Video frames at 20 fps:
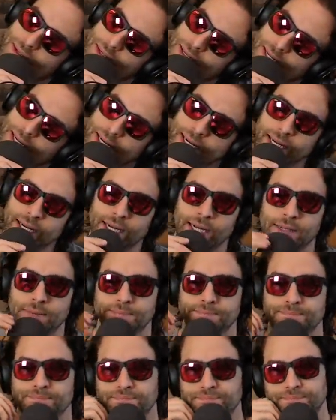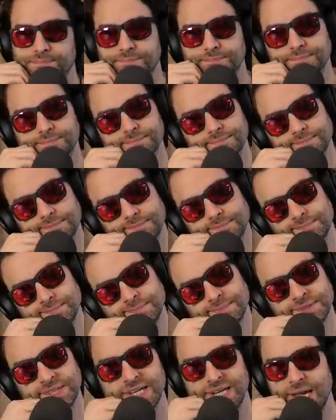They
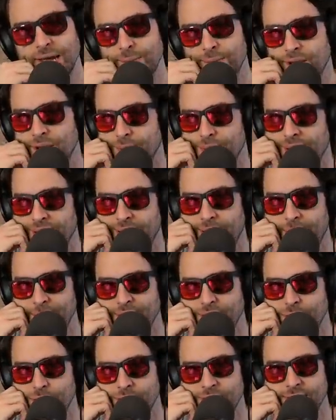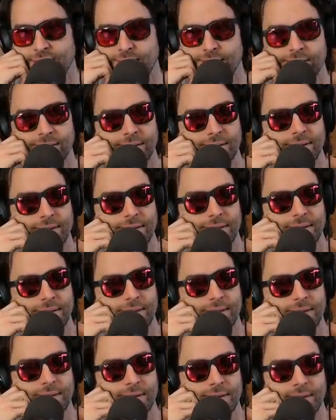gave me a Miami hoodie.
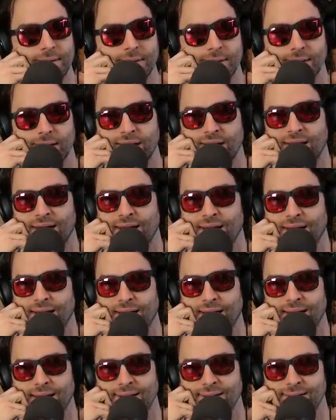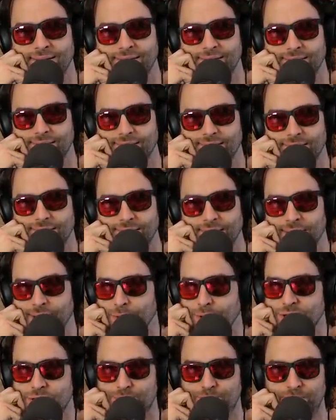And
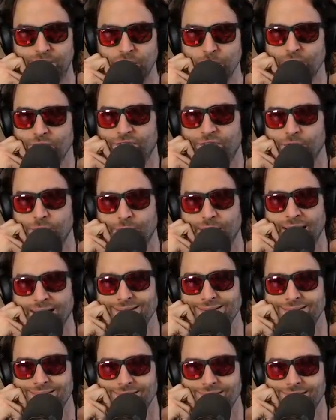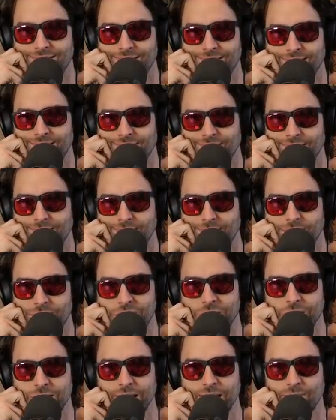it was beautiful, man.
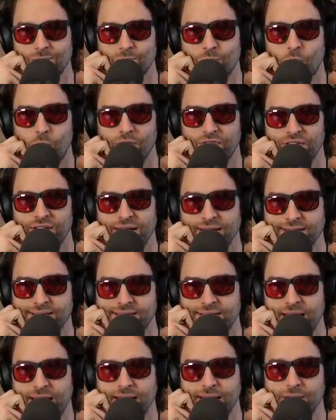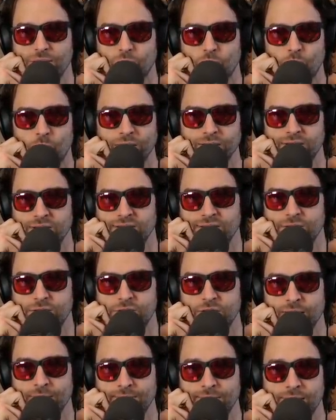Took it, wore it the next day, went to the
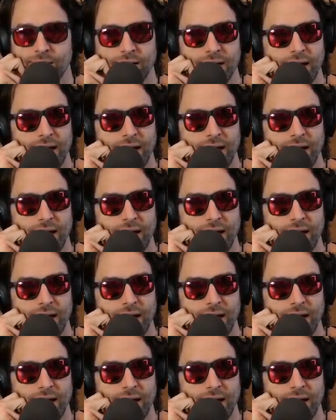gym.